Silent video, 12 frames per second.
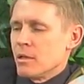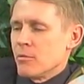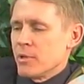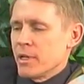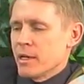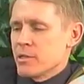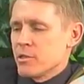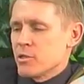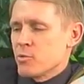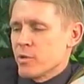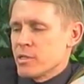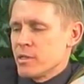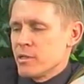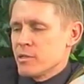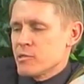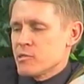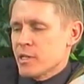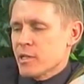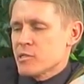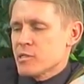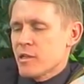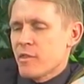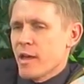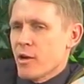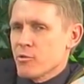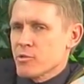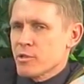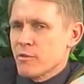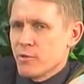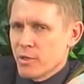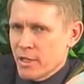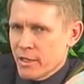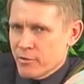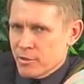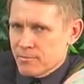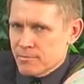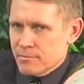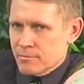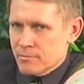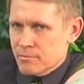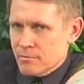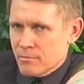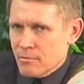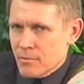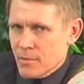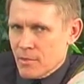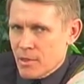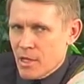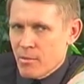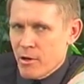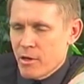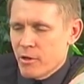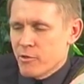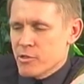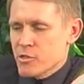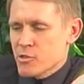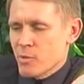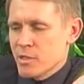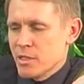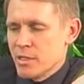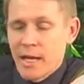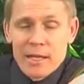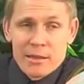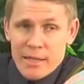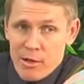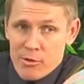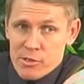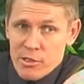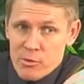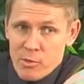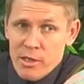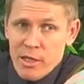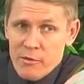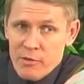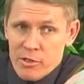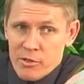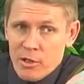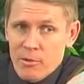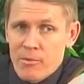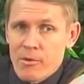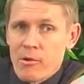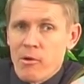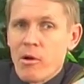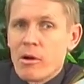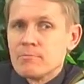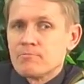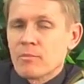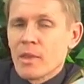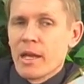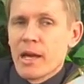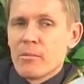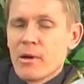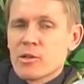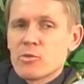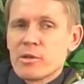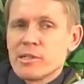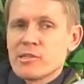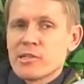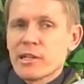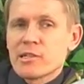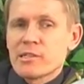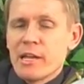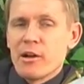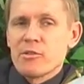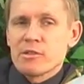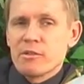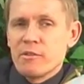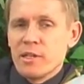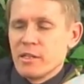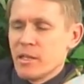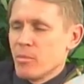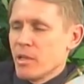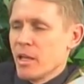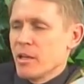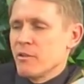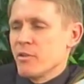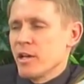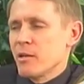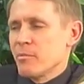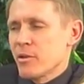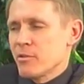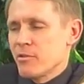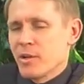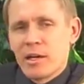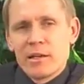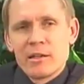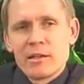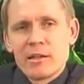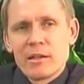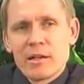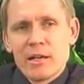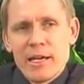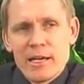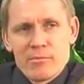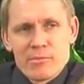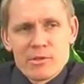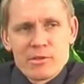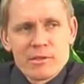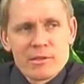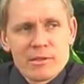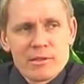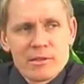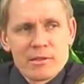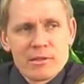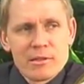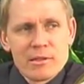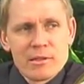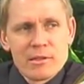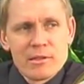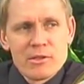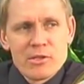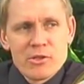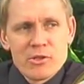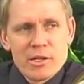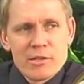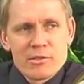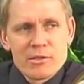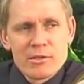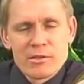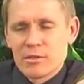when they got to the 26,000 foot level, now Mount Everest is 29,028 feet tall. At about 26,000 feet, they began to find petrified clams, seashells.